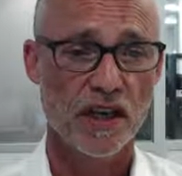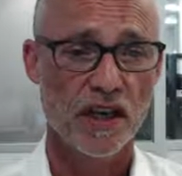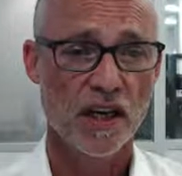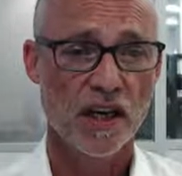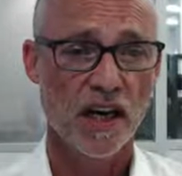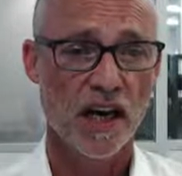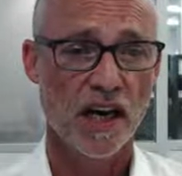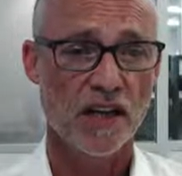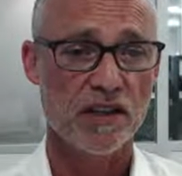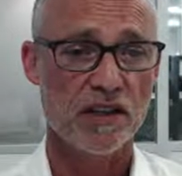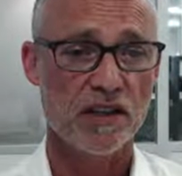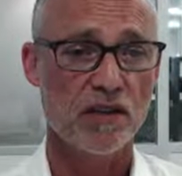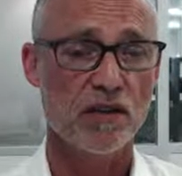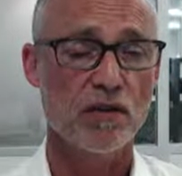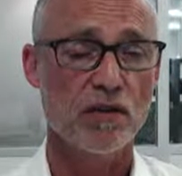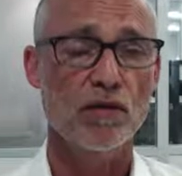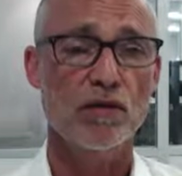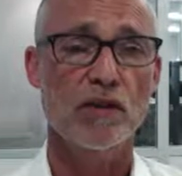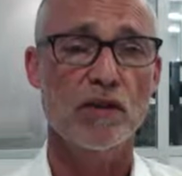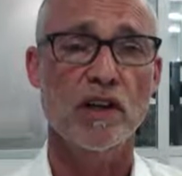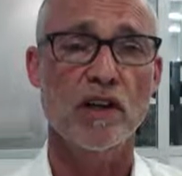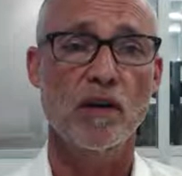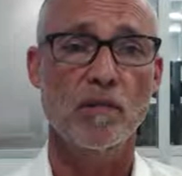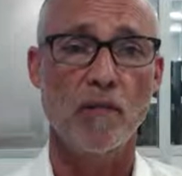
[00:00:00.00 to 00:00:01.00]
as a tool to
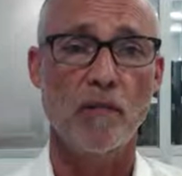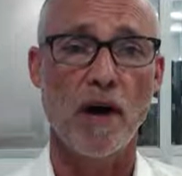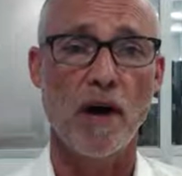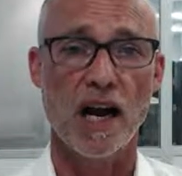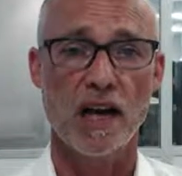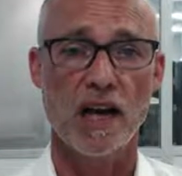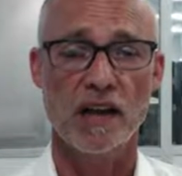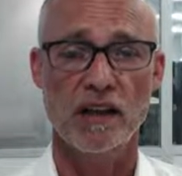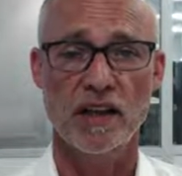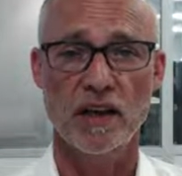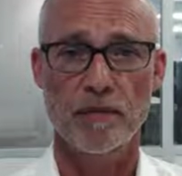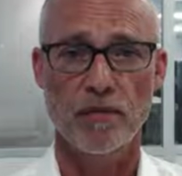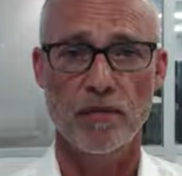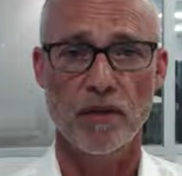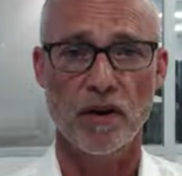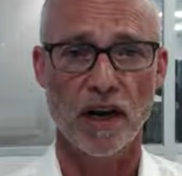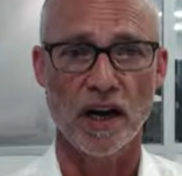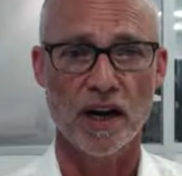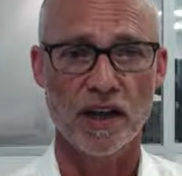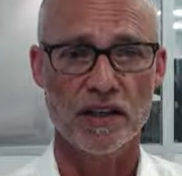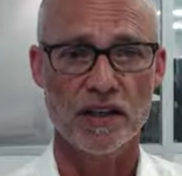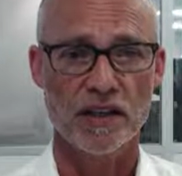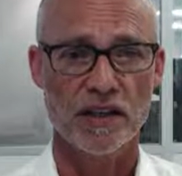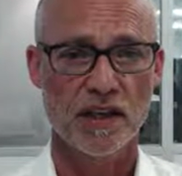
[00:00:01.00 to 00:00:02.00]
help market their
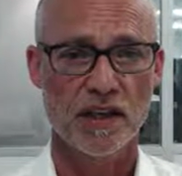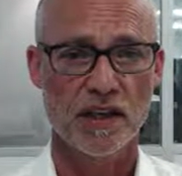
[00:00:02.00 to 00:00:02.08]
products.